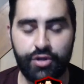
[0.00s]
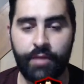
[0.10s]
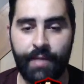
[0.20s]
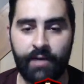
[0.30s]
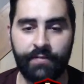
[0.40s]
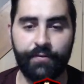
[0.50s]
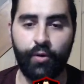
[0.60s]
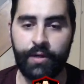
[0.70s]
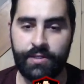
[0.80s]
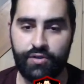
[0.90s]
amount of
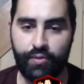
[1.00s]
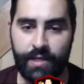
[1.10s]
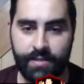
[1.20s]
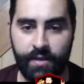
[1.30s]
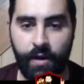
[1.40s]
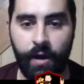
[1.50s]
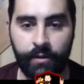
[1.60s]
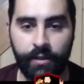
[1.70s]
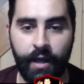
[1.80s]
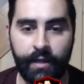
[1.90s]
coins racing
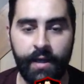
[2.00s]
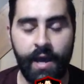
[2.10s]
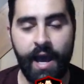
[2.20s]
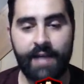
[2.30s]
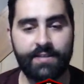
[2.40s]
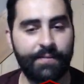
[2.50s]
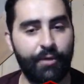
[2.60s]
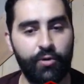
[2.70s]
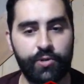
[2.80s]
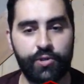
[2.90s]
online as
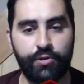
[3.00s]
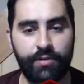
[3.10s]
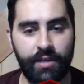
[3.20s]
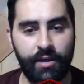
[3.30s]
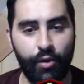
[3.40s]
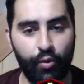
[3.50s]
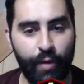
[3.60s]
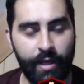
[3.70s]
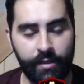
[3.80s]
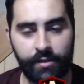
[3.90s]
opposed to the
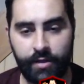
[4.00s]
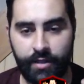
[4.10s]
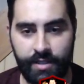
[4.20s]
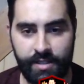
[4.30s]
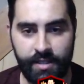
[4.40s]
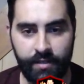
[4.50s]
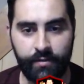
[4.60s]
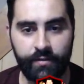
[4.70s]
regular yield.